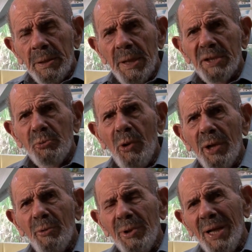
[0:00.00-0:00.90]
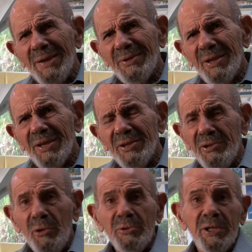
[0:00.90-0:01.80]
That's why when I say there's
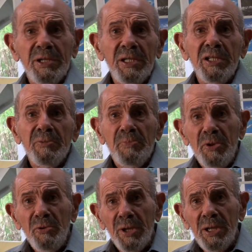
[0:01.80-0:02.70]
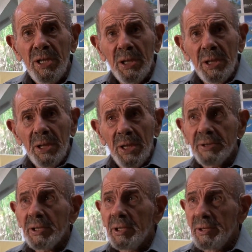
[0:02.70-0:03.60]
no such thing as beauty,
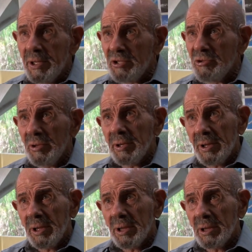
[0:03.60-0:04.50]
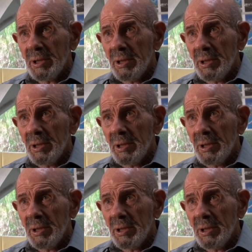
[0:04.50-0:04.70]
it's a conditioned thing.